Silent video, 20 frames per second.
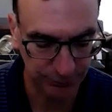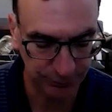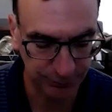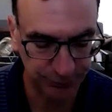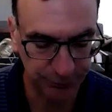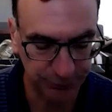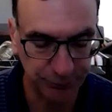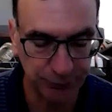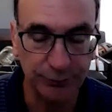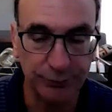
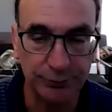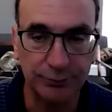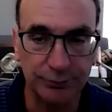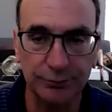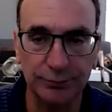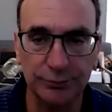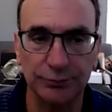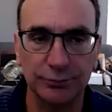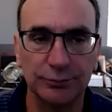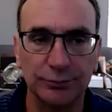
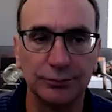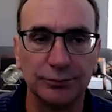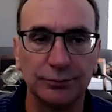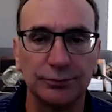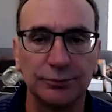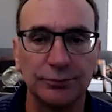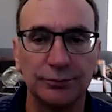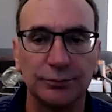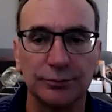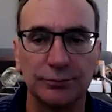
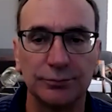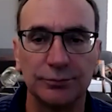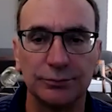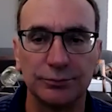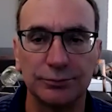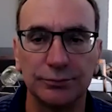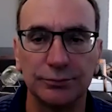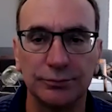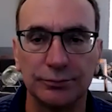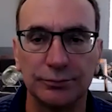
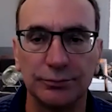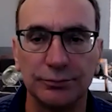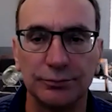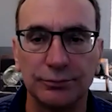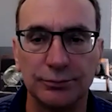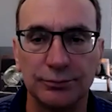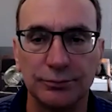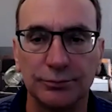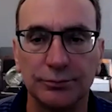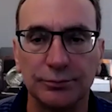
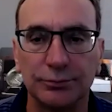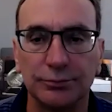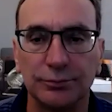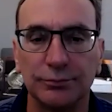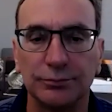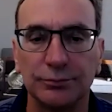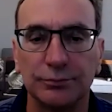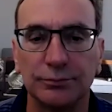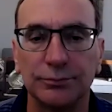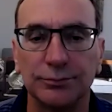
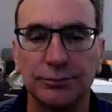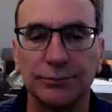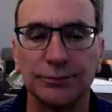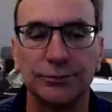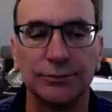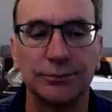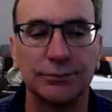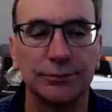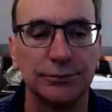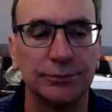
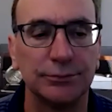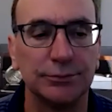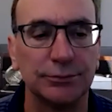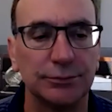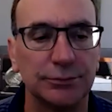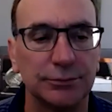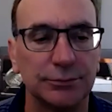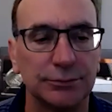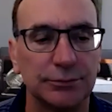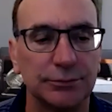
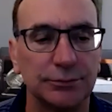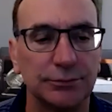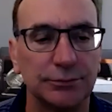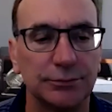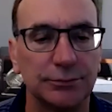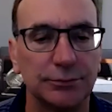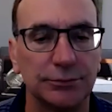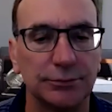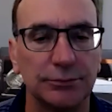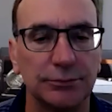
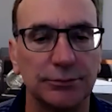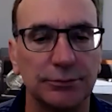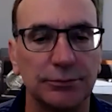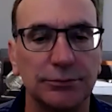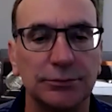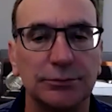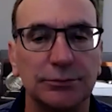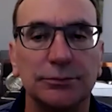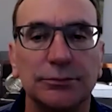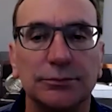
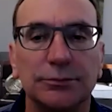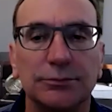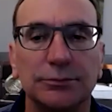[no speech]